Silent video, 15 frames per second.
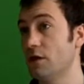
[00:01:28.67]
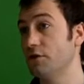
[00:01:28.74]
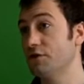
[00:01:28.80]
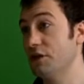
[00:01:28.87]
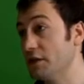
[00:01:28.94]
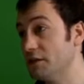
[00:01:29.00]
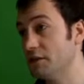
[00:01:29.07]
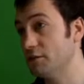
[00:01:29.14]

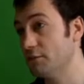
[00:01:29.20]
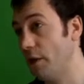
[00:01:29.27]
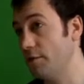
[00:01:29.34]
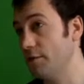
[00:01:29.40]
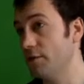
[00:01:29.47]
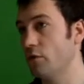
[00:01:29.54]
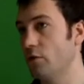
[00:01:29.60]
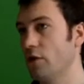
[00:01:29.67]
the data you
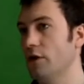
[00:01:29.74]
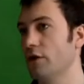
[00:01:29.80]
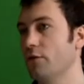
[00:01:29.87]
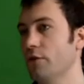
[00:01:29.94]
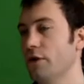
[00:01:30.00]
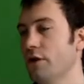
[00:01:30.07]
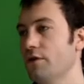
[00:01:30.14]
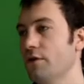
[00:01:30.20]
maybe you
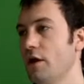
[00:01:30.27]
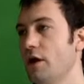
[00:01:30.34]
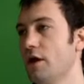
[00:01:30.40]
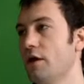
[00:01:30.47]
work with.